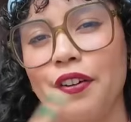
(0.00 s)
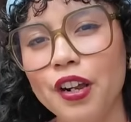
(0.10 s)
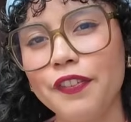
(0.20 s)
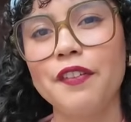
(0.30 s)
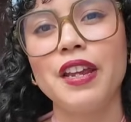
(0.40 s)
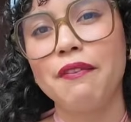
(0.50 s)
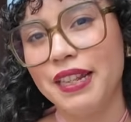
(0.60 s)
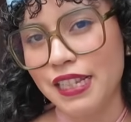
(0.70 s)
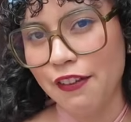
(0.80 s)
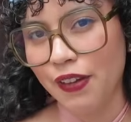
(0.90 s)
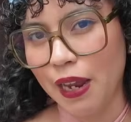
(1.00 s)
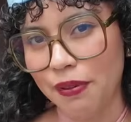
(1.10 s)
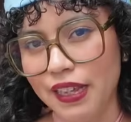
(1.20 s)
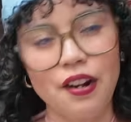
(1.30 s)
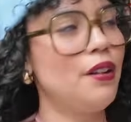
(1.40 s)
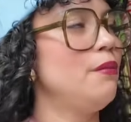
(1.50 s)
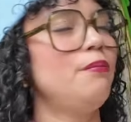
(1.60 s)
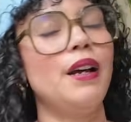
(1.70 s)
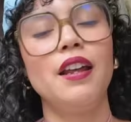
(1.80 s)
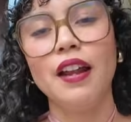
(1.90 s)
don't know if it would give me the same vibe without
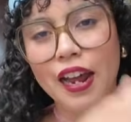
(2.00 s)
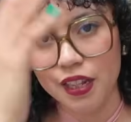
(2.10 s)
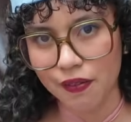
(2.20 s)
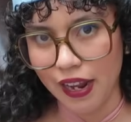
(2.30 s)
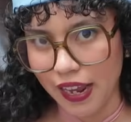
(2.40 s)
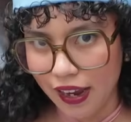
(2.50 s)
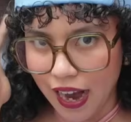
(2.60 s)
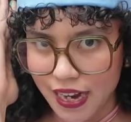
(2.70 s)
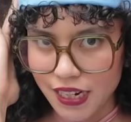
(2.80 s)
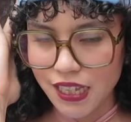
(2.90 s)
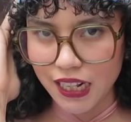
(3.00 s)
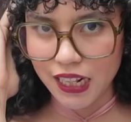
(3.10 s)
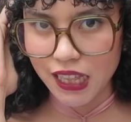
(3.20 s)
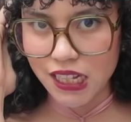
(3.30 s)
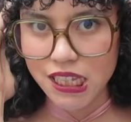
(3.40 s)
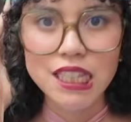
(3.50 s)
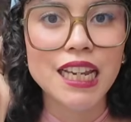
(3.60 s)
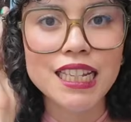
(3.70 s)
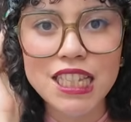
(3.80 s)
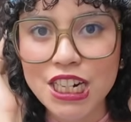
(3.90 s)
them, but either way, I just think that this is
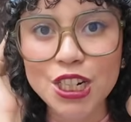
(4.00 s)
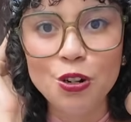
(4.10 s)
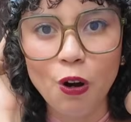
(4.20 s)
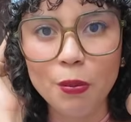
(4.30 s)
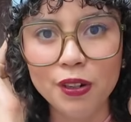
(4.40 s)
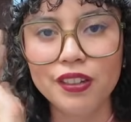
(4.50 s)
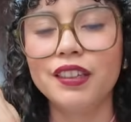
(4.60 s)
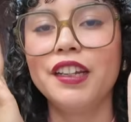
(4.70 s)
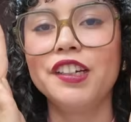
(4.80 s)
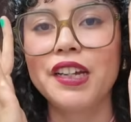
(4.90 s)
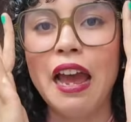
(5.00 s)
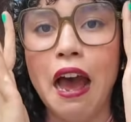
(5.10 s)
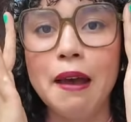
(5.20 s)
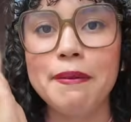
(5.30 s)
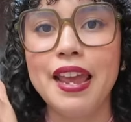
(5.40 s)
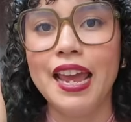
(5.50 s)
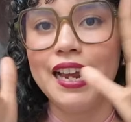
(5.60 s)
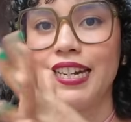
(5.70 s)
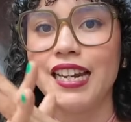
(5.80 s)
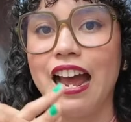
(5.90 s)
like such an adorable little cap,
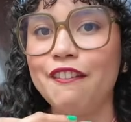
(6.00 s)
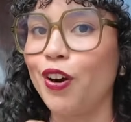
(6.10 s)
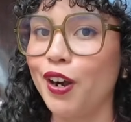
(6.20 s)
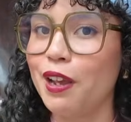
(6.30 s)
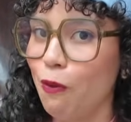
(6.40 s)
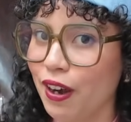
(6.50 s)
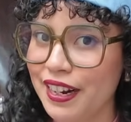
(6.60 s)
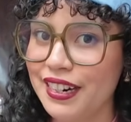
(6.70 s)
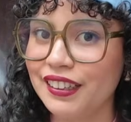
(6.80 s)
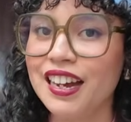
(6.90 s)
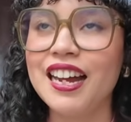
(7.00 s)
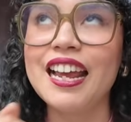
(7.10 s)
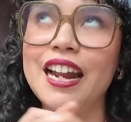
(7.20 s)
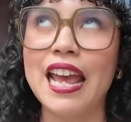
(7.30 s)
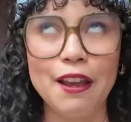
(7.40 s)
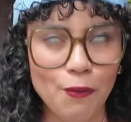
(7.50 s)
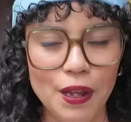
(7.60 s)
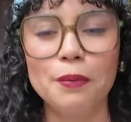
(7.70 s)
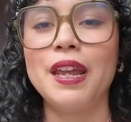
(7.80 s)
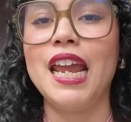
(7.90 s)
and I've already worn it a lot, and I
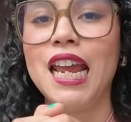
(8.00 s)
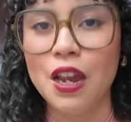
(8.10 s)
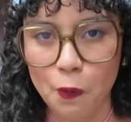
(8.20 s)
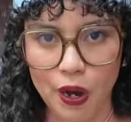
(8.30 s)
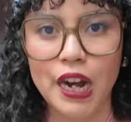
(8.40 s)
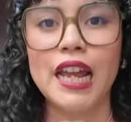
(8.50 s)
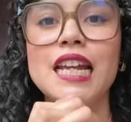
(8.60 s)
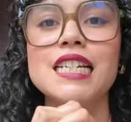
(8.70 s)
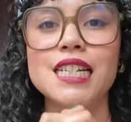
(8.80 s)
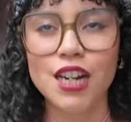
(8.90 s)
will be wearing it